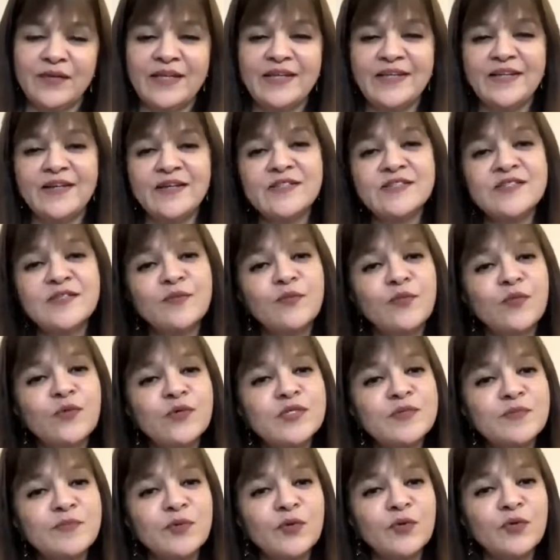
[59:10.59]
here's the
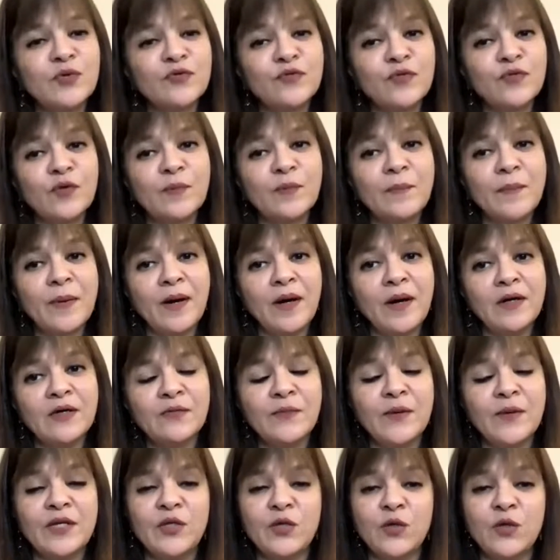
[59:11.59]
most beautiful
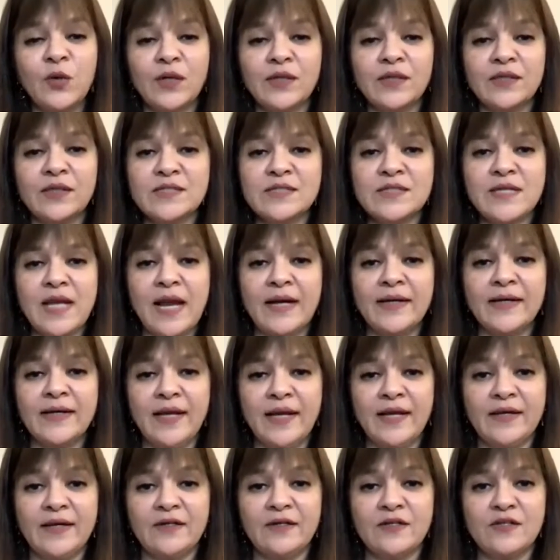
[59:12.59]
part when you understand
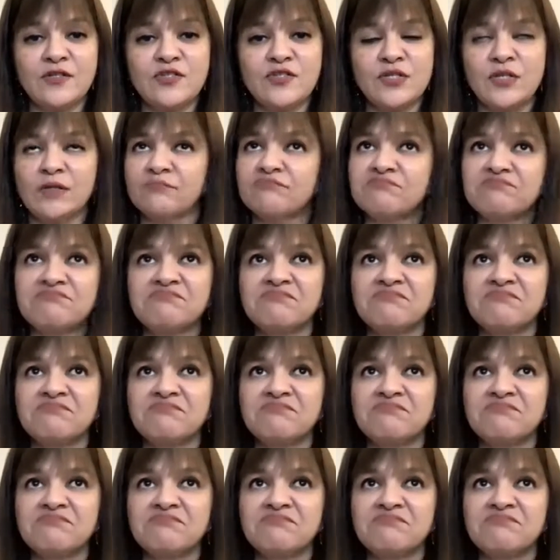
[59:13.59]
energy.